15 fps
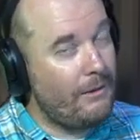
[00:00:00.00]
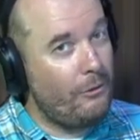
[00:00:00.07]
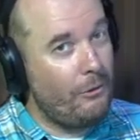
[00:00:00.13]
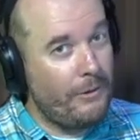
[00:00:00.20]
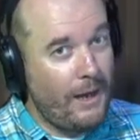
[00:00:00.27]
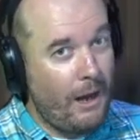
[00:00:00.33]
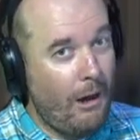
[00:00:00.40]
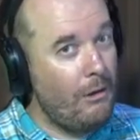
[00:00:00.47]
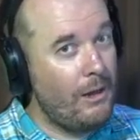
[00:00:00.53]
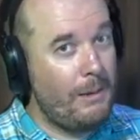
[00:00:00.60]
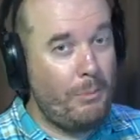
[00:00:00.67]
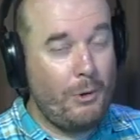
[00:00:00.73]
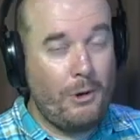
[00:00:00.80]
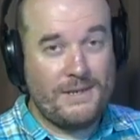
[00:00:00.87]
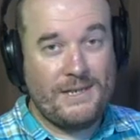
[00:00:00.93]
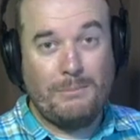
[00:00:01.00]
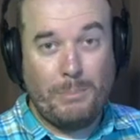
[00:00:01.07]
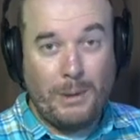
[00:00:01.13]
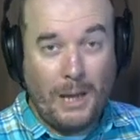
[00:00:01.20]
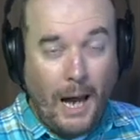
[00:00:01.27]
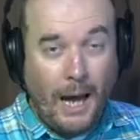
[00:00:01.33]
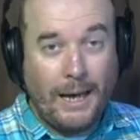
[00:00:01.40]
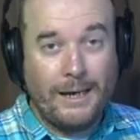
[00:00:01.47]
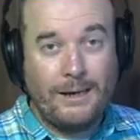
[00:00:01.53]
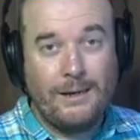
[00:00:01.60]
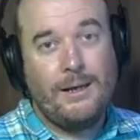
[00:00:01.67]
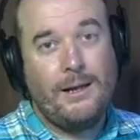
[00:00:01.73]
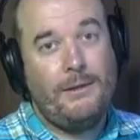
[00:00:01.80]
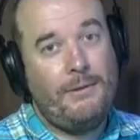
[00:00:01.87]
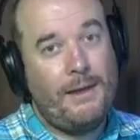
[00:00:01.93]
the only person playing,
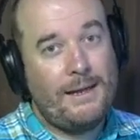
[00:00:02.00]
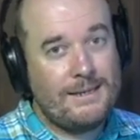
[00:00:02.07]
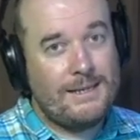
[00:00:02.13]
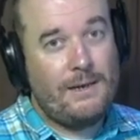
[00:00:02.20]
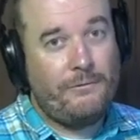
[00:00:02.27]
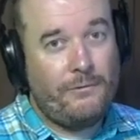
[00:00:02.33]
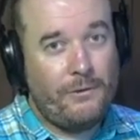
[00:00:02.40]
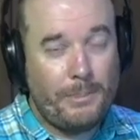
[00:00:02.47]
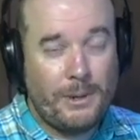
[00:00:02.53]
that's different,